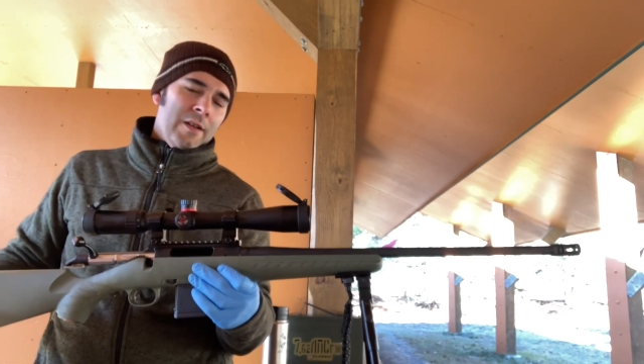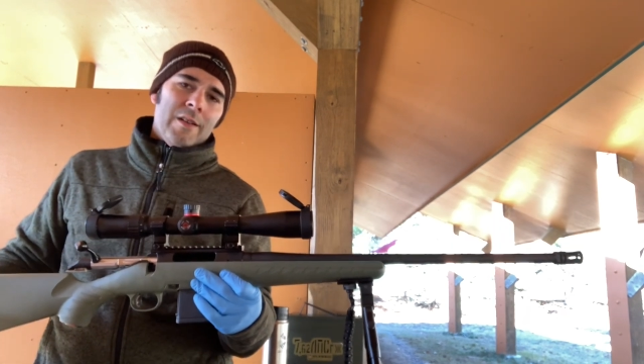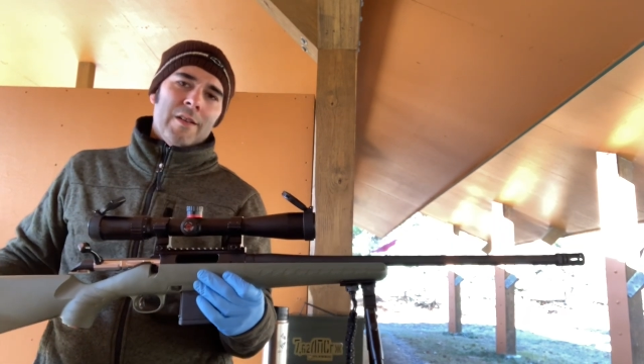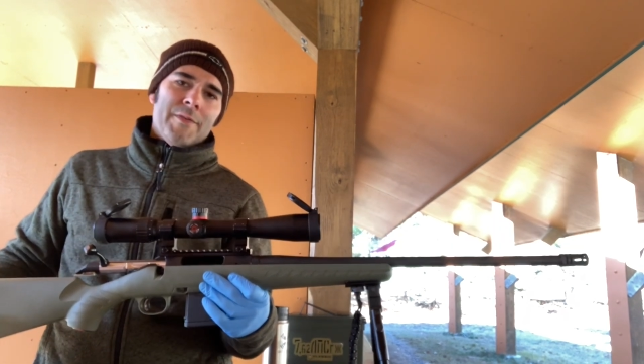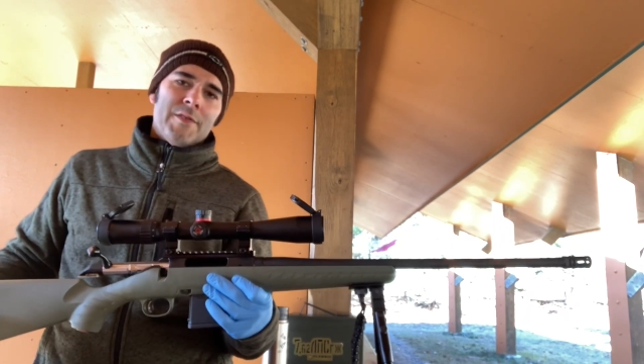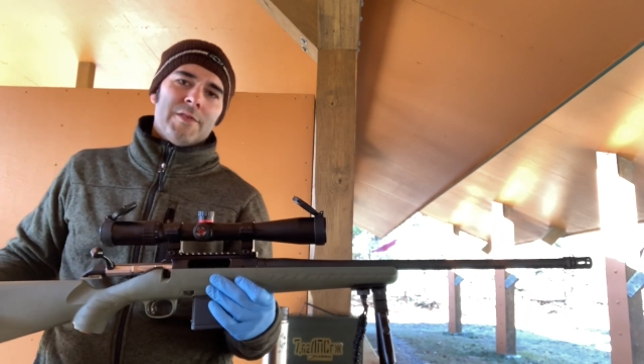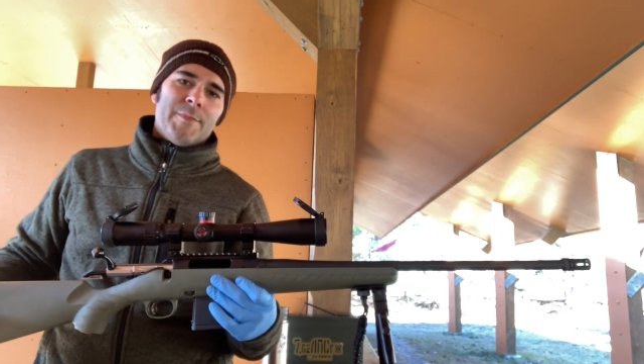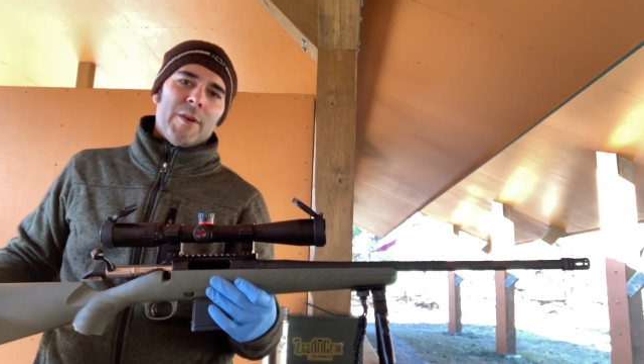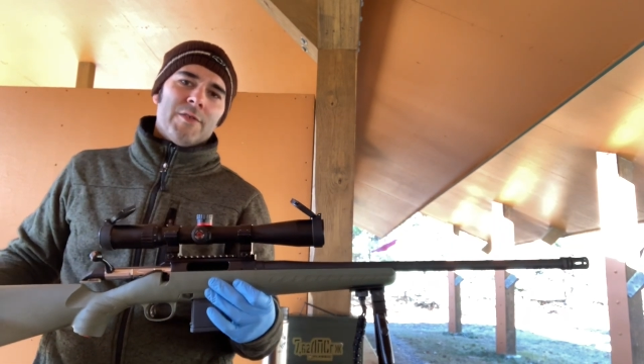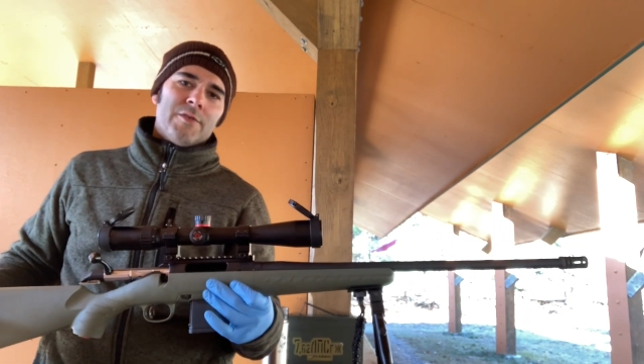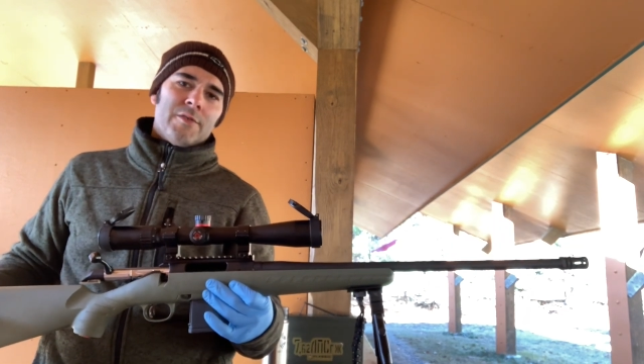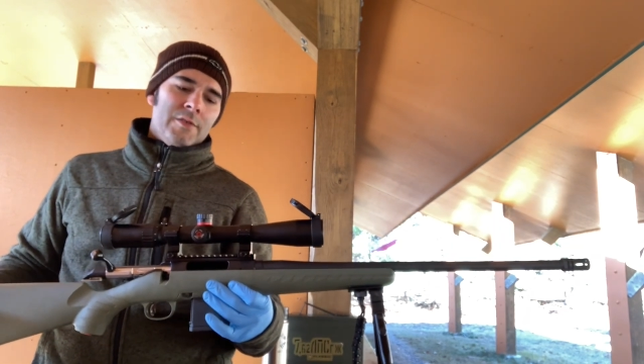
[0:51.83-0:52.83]
nothing
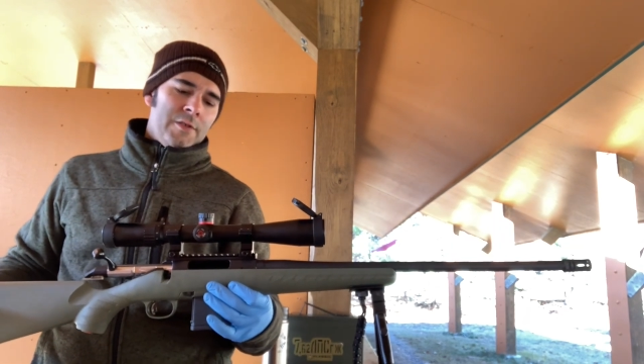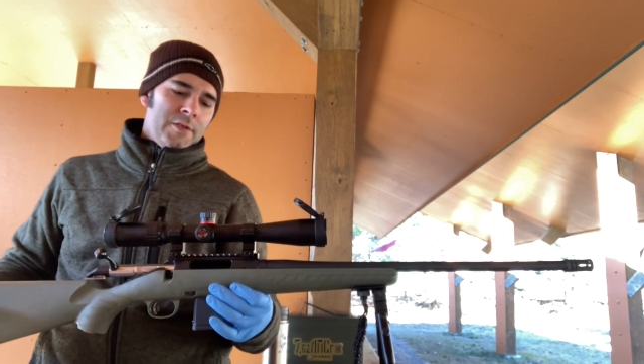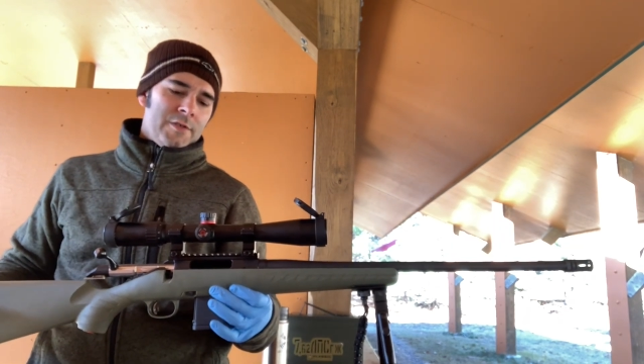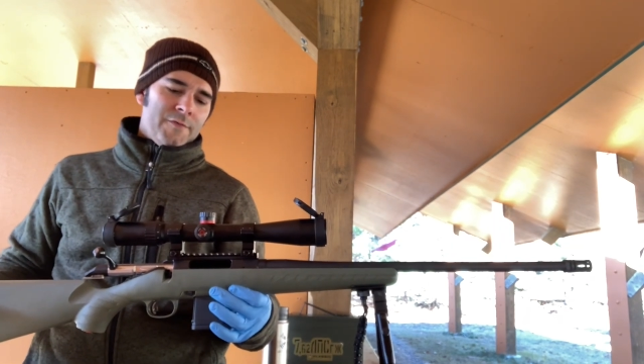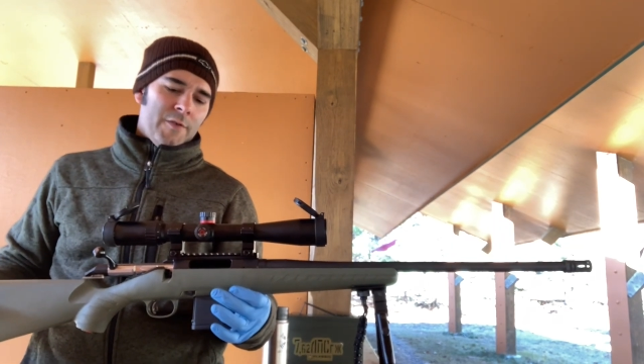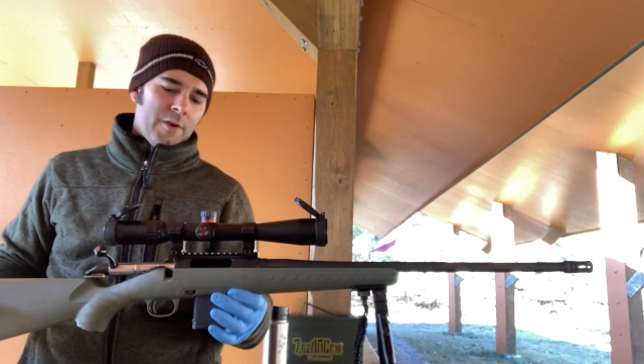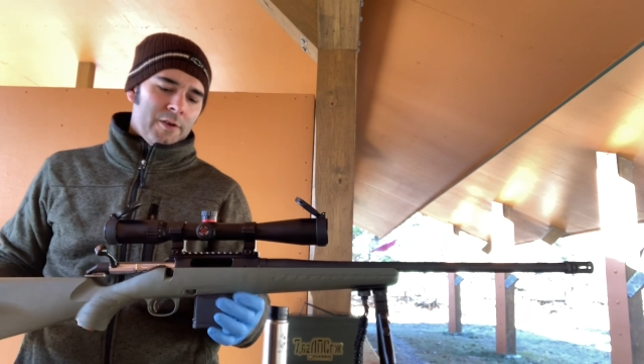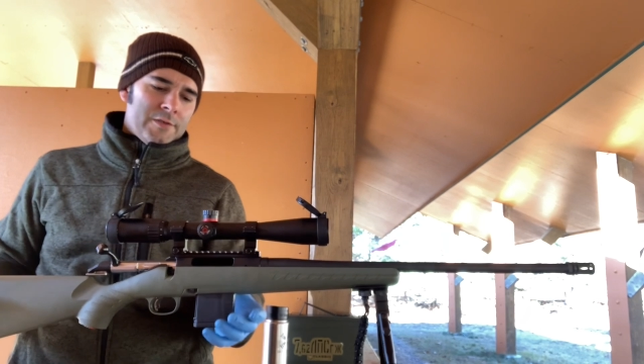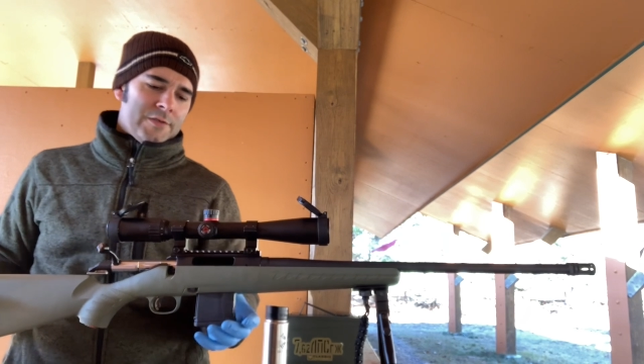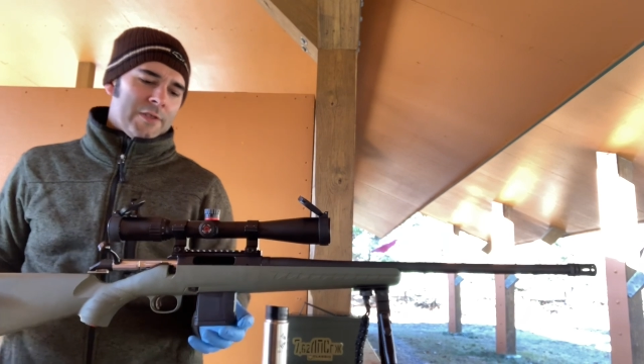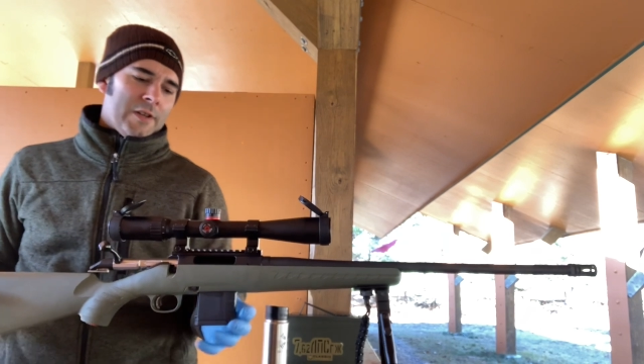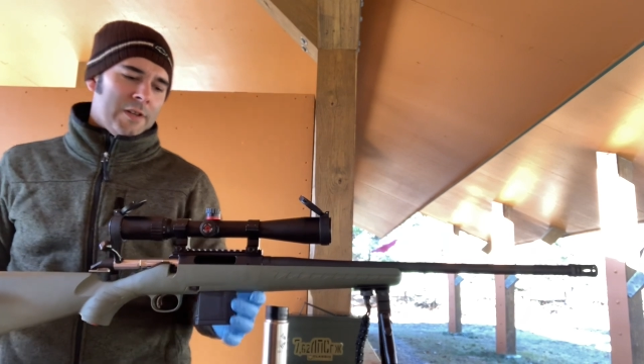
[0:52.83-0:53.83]
special as far
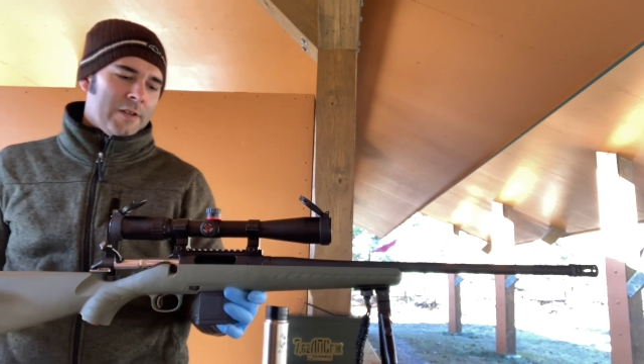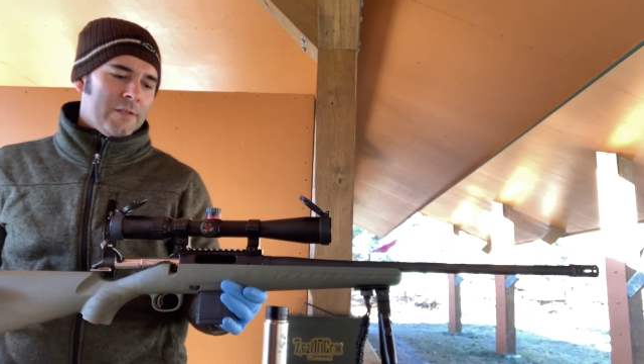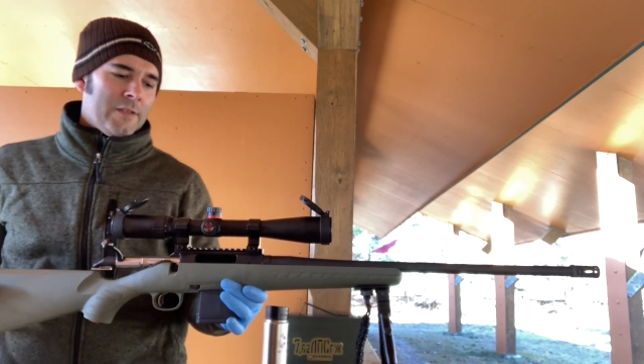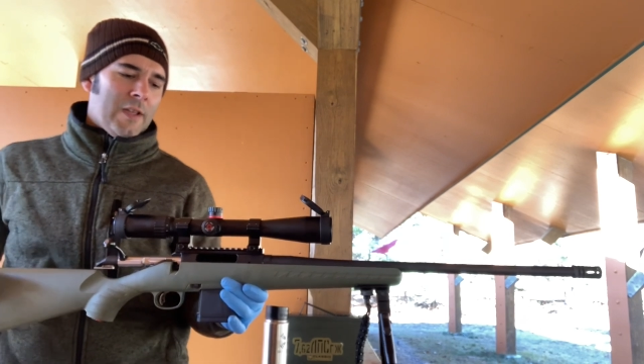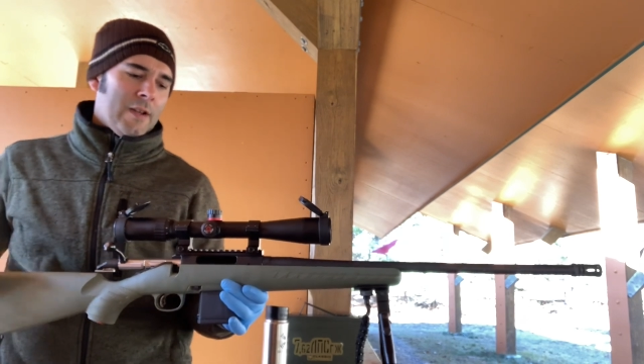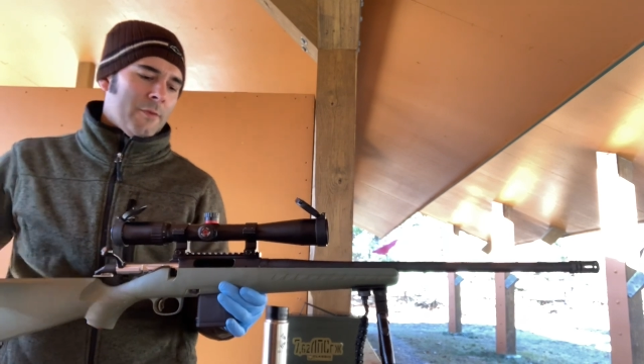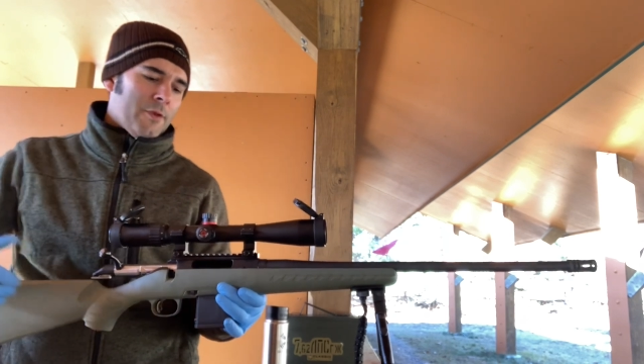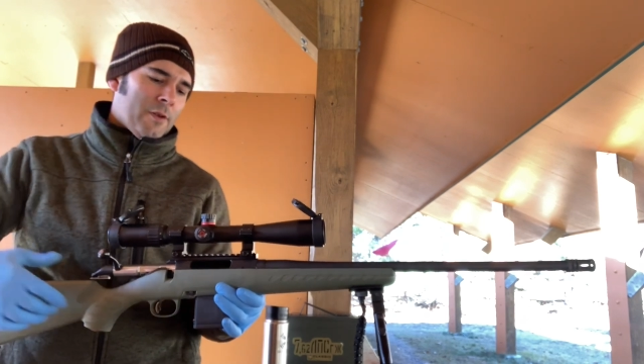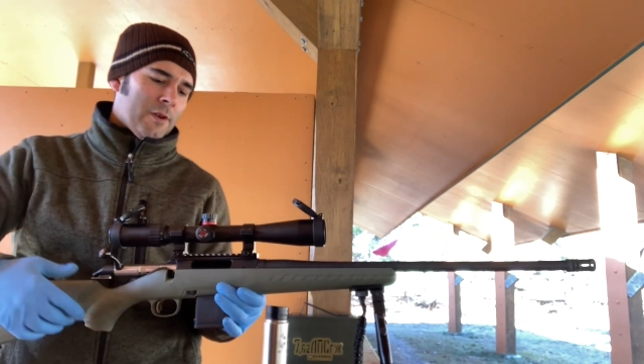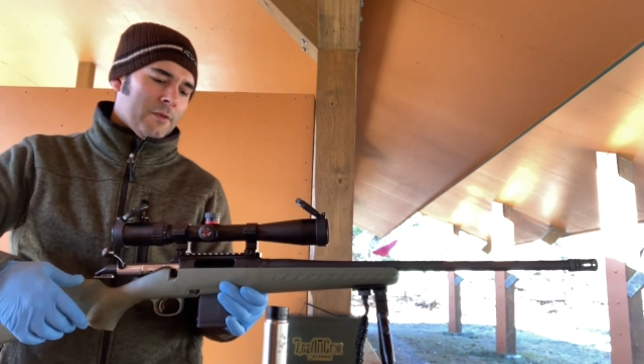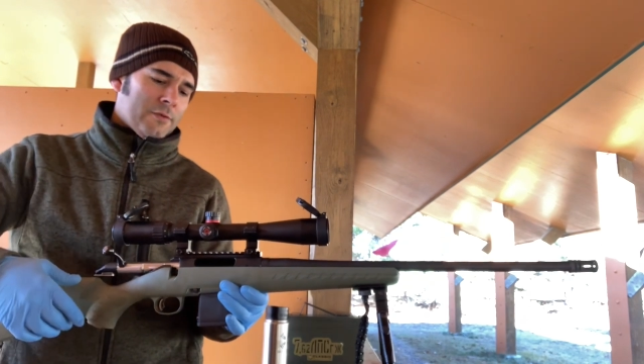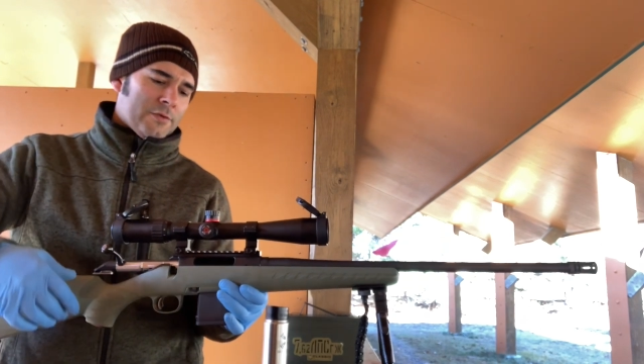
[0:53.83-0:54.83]
as the ammo
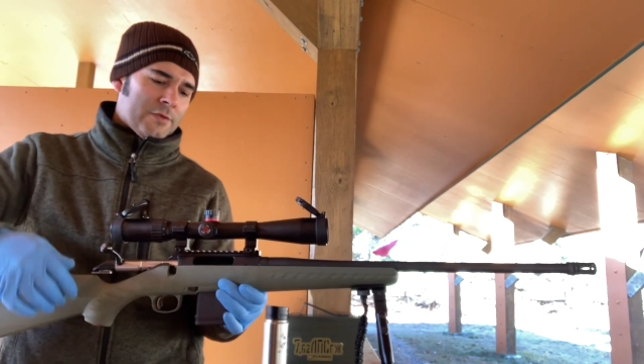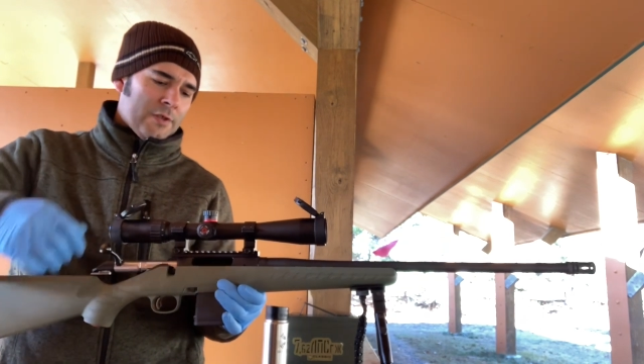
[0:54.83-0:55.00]
goes,